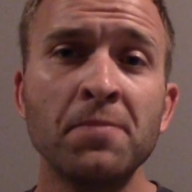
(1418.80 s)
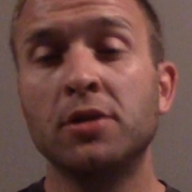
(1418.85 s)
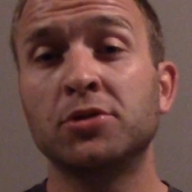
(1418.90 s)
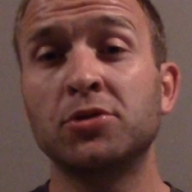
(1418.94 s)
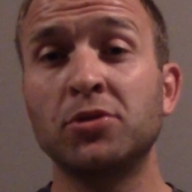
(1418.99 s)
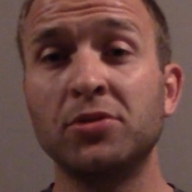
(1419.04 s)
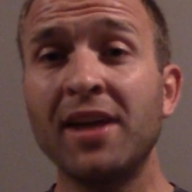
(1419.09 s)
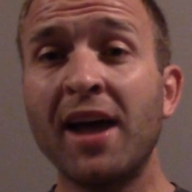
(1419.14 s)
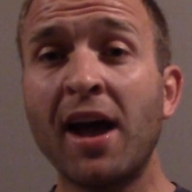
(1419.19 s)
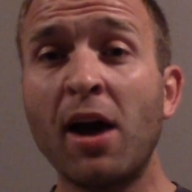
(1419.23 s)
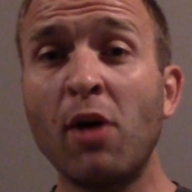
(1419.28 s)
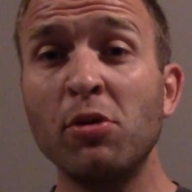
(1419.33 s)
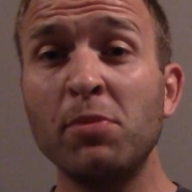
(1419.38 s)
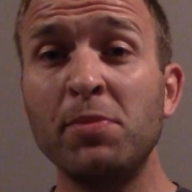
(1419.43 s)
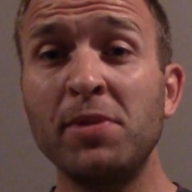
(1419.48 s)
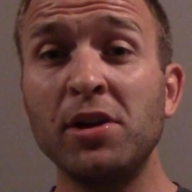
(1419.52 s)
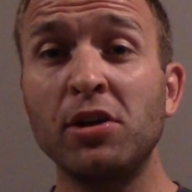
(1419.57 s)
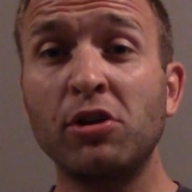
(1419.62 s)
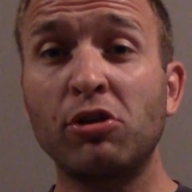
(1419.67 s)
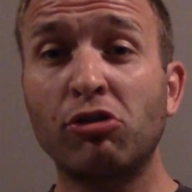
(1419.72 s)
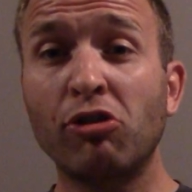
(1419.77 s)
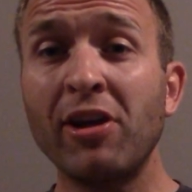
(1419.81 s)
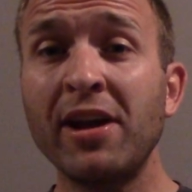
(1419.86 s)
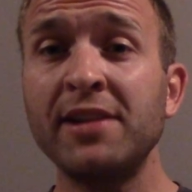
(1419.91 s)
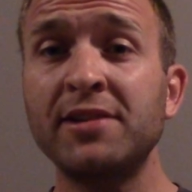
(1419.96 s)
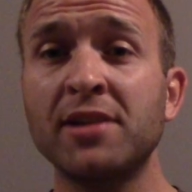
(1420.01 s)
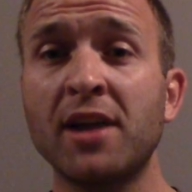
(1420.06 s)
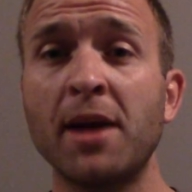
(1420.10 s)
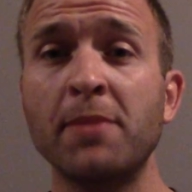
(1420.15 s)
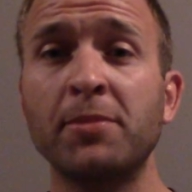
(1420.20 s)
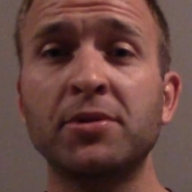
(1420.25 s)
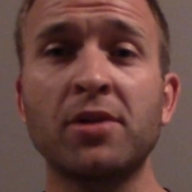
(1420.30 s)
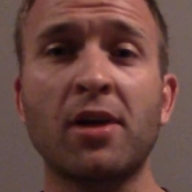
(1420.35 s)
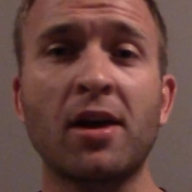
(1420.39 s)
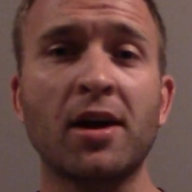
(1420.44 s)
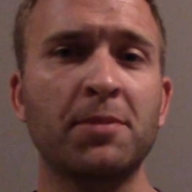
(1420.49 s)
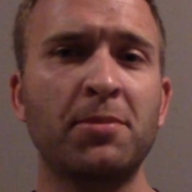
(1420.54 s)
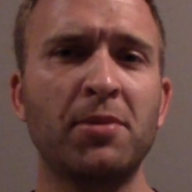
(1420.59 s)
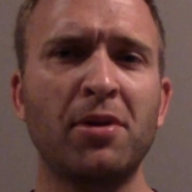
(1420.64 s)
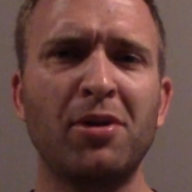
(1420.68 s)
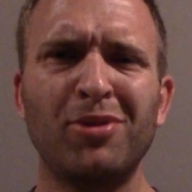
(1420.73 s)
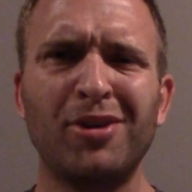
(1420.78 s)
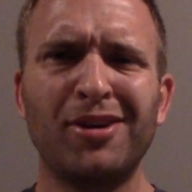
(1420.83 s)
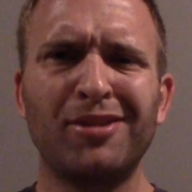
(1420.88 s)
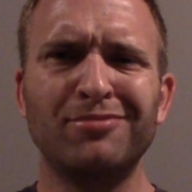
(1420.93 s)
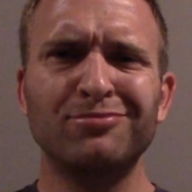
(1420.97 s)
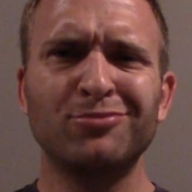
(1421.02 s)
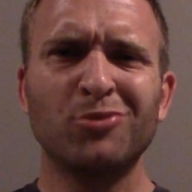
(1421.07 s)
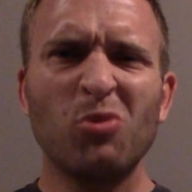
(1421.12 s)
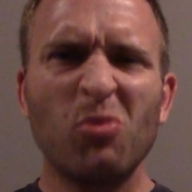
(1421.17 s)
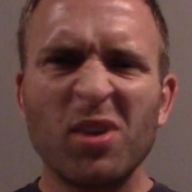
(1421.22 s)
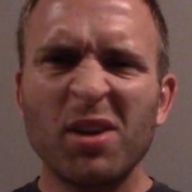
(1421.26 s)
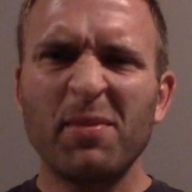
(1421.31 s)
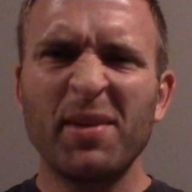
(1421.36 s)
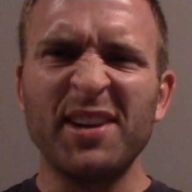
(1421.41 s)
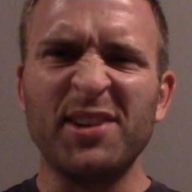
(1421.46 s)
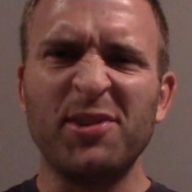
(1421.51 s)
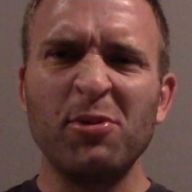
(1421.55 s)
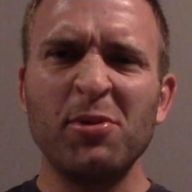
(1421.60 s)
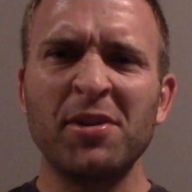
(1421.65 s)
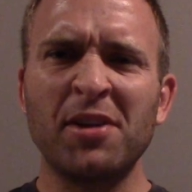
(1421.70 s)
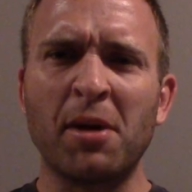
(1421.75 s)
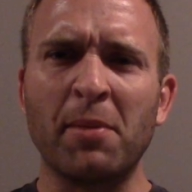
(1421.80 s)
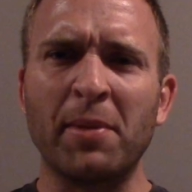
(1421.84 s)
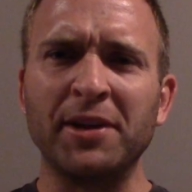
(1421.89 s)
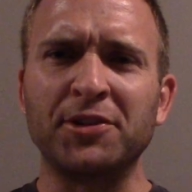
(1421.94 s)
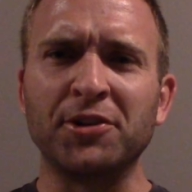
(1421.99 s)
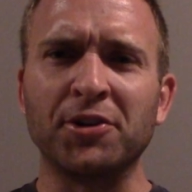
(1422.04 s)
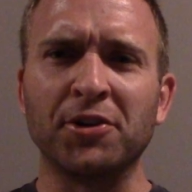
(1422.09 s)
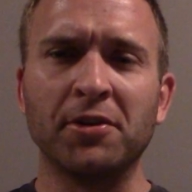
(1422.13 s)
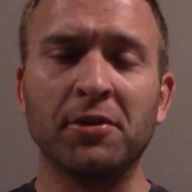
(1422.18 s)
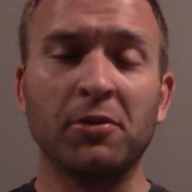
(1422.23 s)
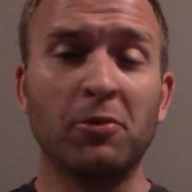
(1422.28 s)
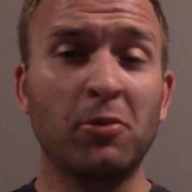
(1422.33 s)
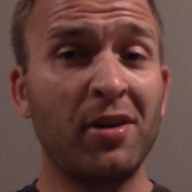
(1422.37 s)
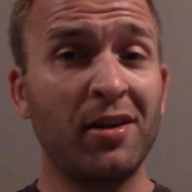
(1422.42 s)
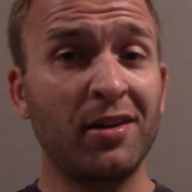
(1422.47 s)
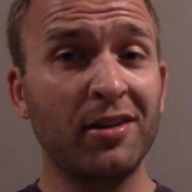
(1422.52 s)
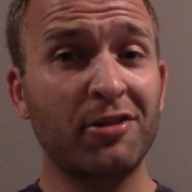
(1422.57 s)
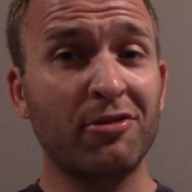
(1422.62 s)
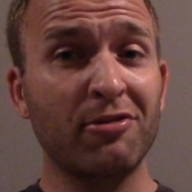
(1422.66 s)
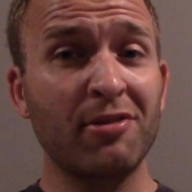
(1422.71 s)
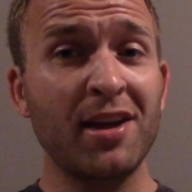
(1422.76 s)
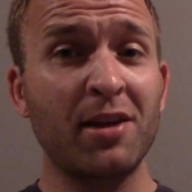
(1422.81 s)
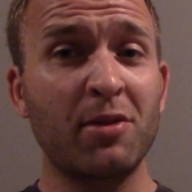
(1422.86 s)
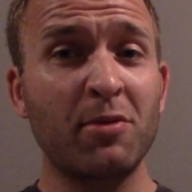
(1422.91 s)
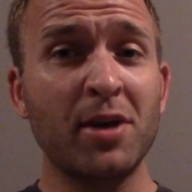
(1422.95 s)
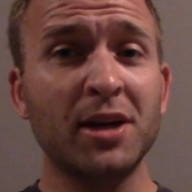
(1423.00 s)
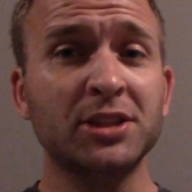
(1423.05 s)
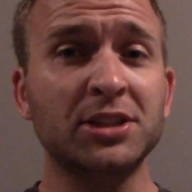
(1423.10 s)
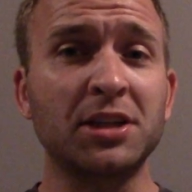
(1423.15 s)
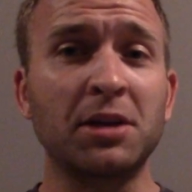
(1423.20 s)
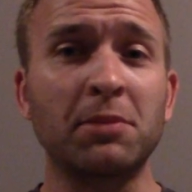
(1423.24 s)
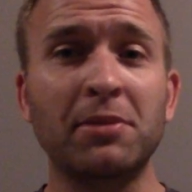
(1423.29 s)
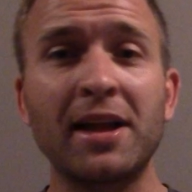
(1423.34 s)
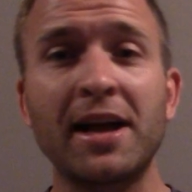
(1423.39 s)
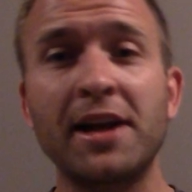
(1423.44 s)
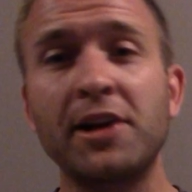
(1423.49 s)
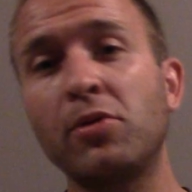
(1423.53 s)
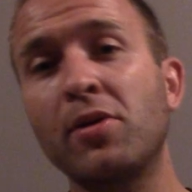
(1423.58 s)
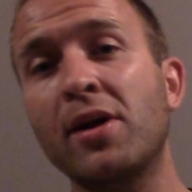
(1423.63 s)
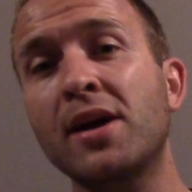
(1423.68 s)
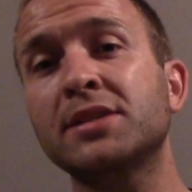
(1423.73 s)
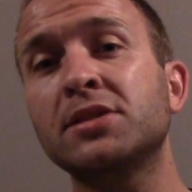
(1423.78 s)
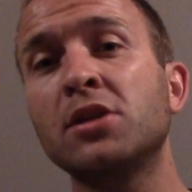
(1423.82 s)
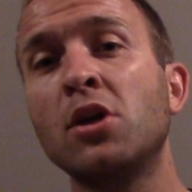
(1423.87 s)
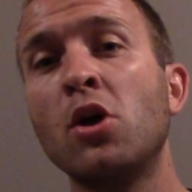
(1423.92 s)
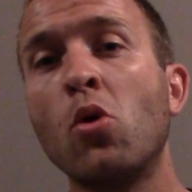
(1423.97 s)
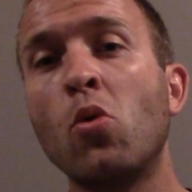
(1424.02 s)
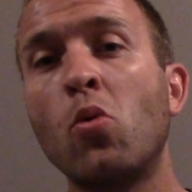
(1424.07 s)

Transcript: So now would be a great time to talk about, well, what am I doing on my turn? Well, great question. I'm glad you asked.